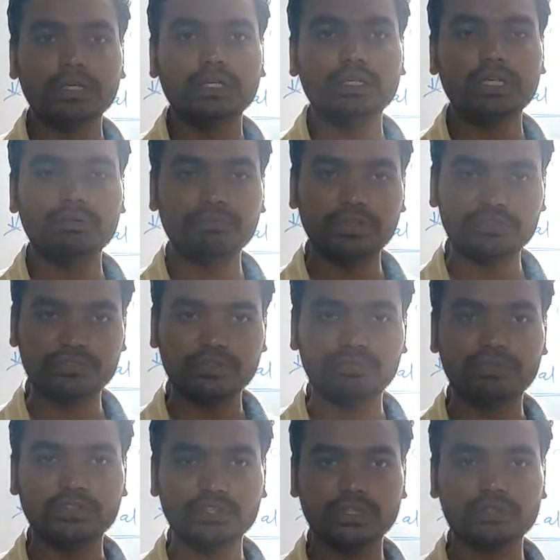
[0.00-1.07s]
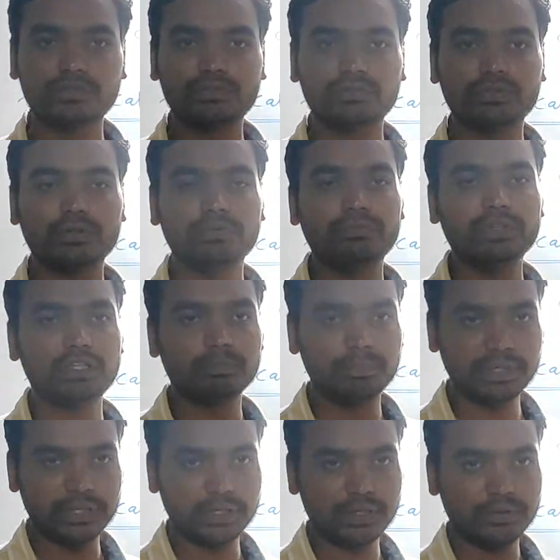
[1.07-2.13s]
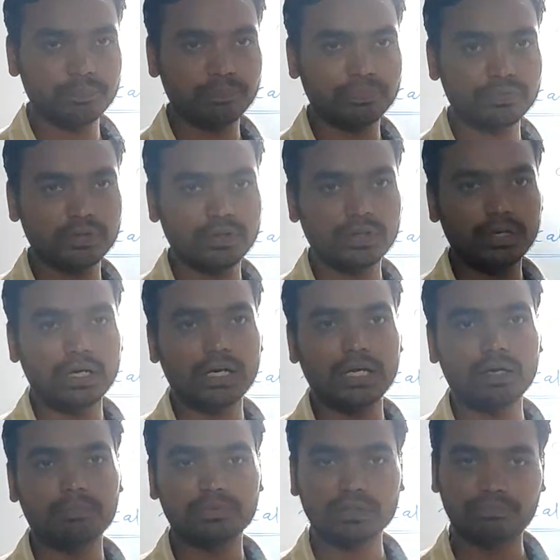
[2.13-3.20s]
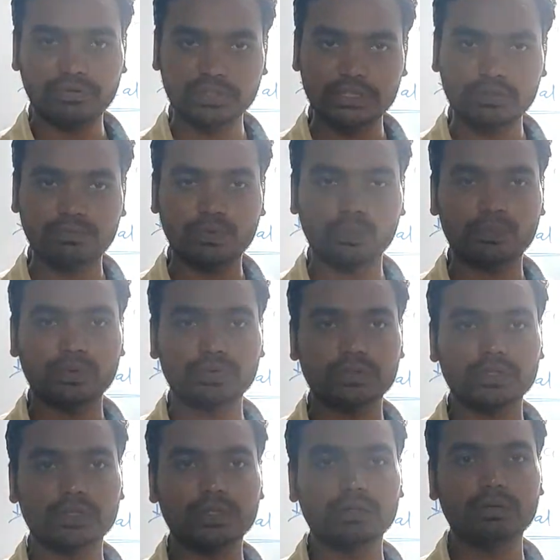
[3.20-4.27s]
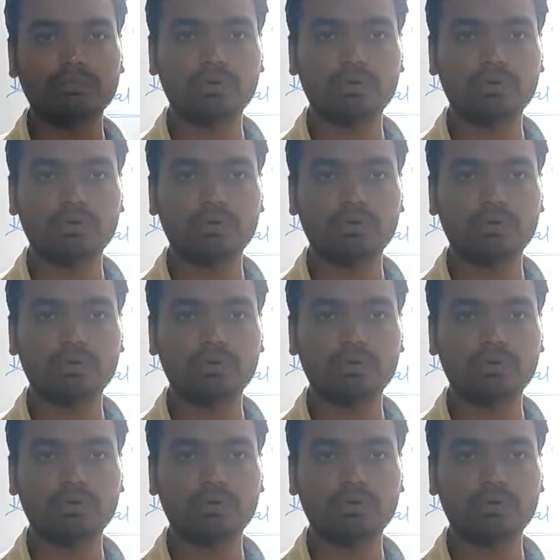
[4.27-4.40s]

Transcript: MSc Physics with B.Ed, and I am the physics professor.